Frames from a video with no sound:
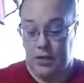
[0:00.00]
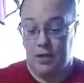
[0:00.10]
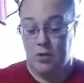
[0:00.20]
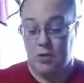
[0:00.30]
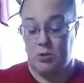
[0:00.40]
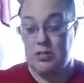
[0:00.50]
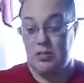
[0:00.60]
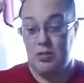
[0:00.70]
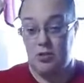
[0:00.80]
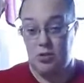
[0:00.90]
So this
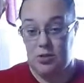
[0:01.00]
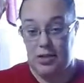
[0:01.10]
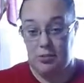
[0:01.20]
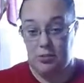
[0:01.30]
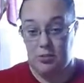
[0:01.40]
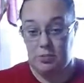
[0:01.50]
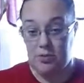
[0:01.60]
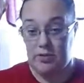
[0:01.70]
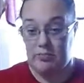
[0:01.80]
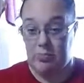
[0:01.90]
is 2
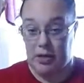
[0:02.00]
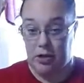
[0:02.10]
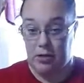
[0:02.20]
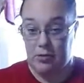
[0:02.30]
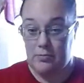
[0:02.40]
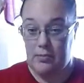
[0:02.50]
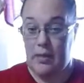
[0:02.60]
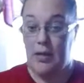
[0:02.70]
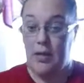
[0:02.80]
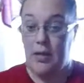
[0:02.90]
tablespoons of butter
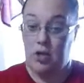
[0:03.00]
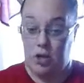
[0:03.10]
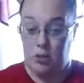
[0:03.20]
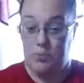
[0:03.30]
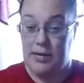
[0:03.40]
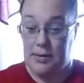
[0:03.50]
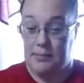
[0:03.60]
cubed up.